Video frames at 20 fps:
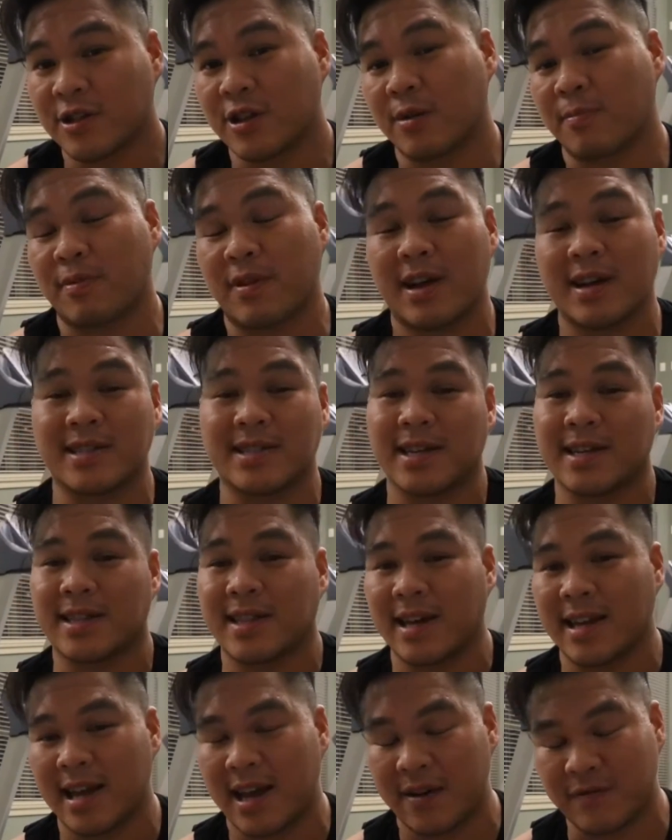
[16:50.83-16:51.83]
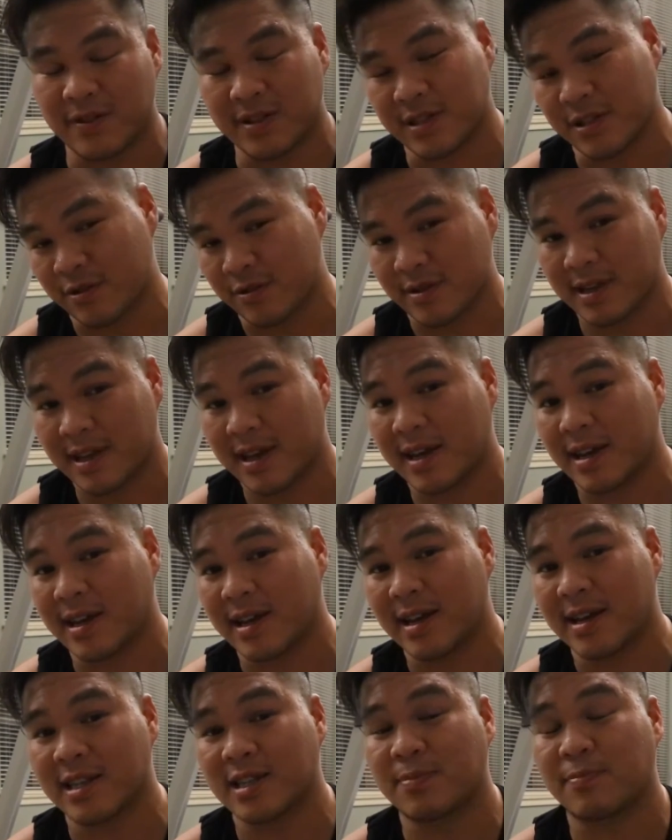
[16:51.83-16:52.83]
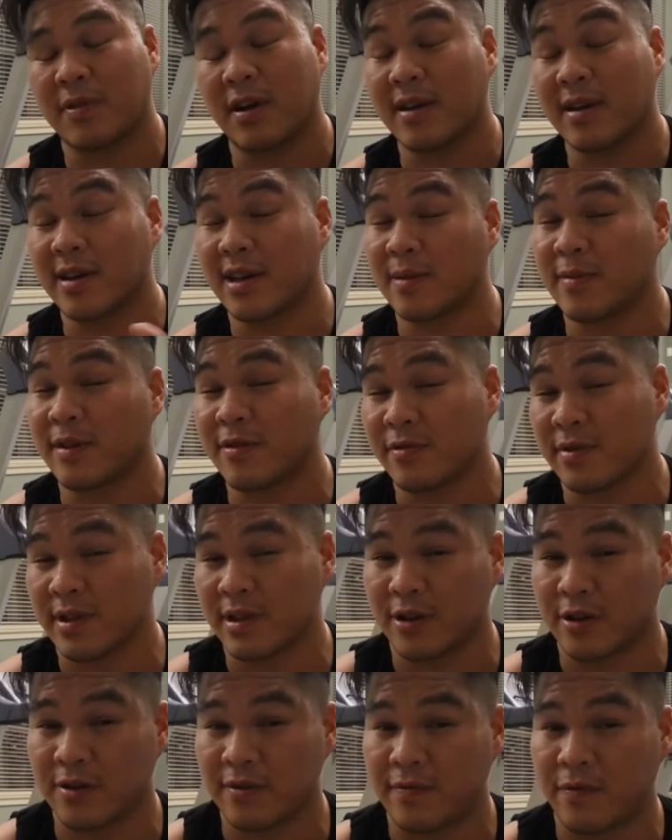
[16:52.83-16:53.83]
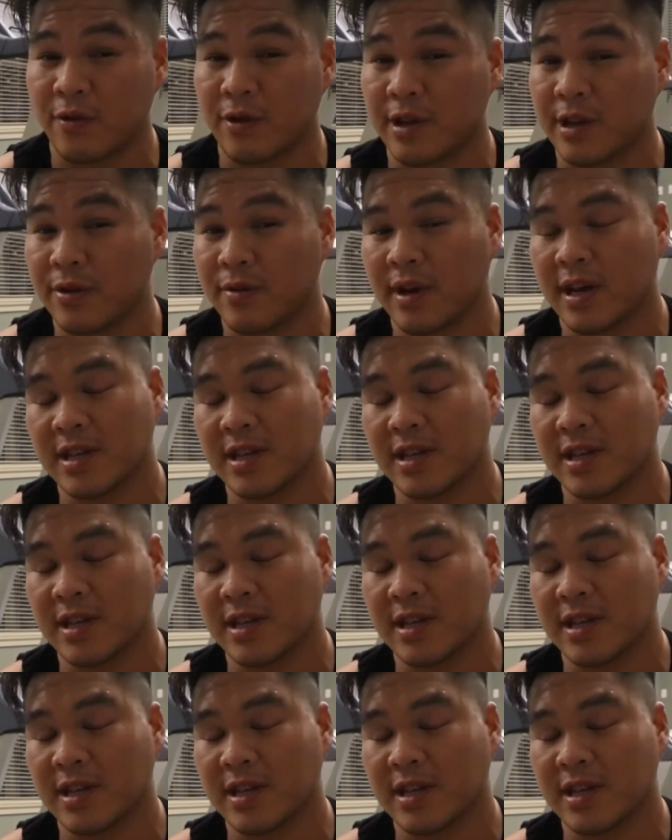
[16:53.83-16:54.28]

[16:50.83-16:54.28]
you could probably take that every single day and it's probably gonna be really good for you.